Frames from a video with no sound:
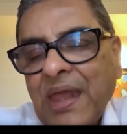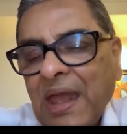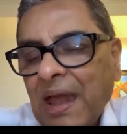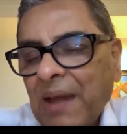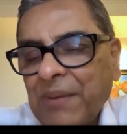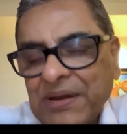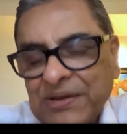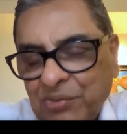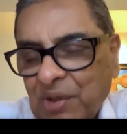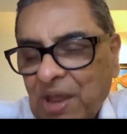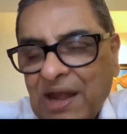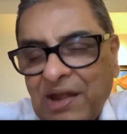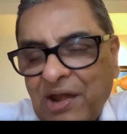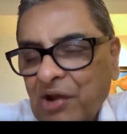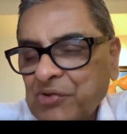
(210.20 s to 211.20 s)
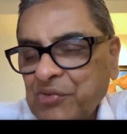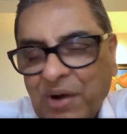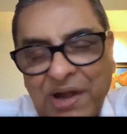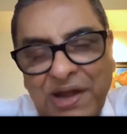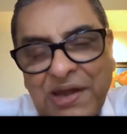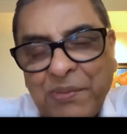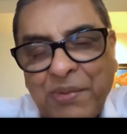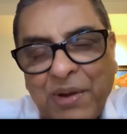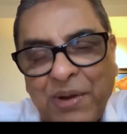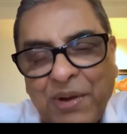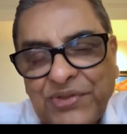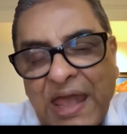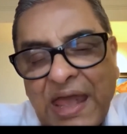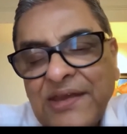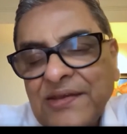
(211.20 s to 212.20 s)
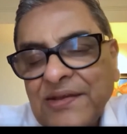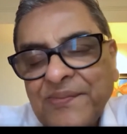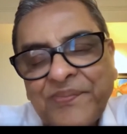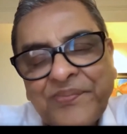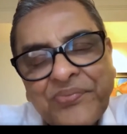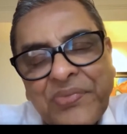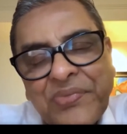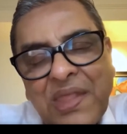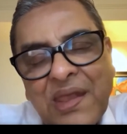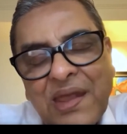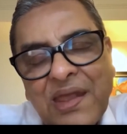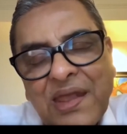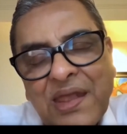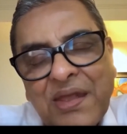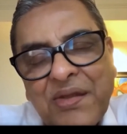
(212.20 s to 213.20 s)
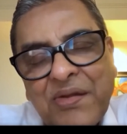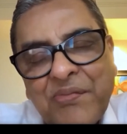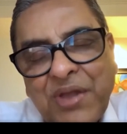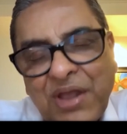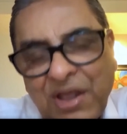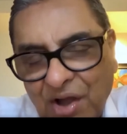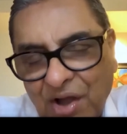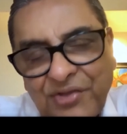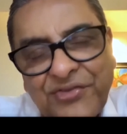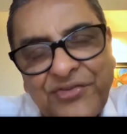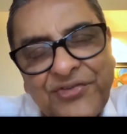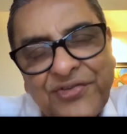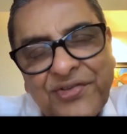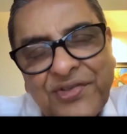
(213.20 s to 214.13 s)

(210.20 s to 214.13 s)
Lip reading: But we are not worried about that because